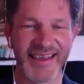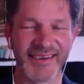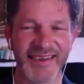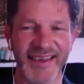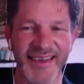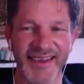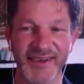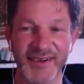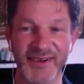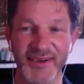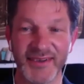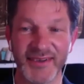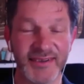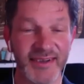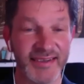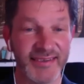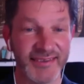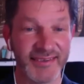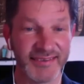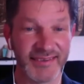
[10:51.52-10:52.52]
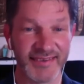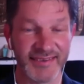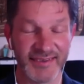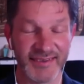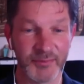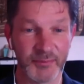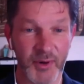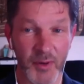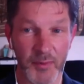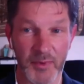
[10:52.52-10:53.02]
good. So this is
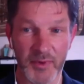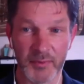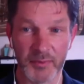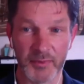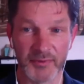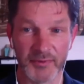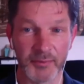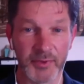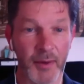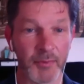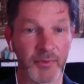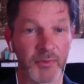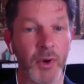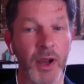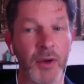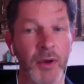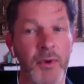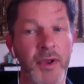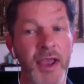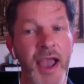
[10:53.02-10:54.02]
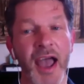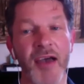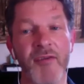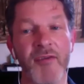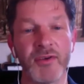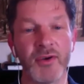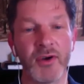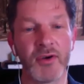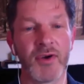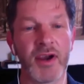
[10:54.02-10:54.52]
perhaps why we haven't
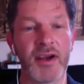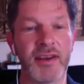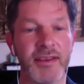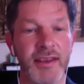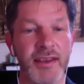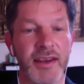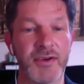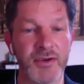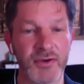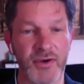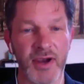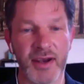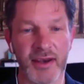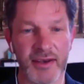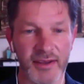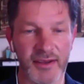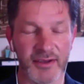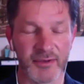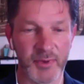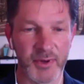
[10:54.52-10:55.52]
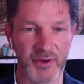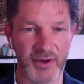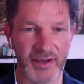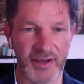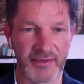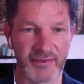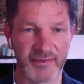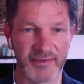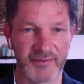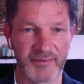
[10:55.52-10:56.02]
already integrated the
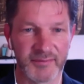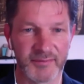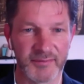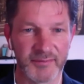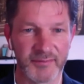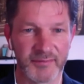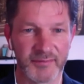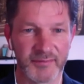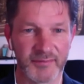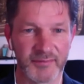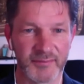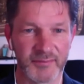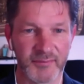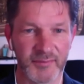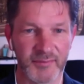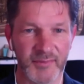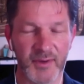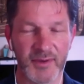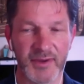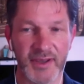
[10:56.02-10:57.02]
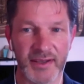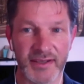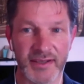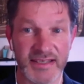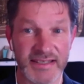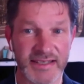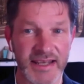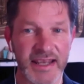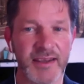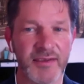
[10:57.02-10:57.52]
experience. Okay, the
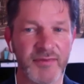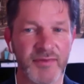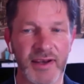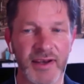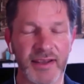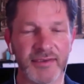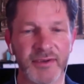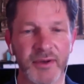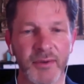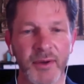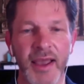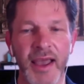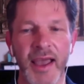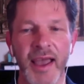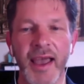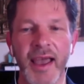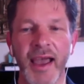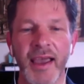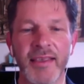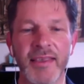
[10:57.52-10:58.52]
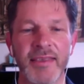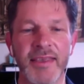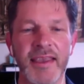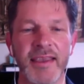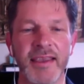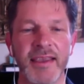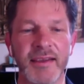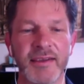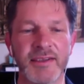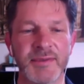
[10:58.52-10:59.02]
skitty feeling. So I
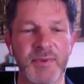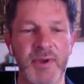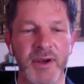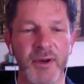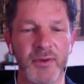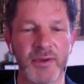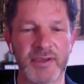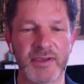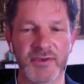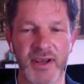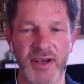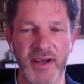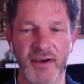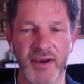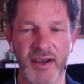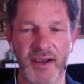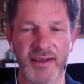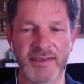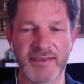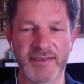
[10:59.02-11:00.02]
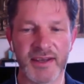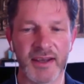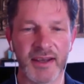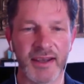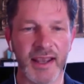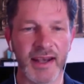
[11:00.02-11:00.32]
think just below the screen there, I could see kind of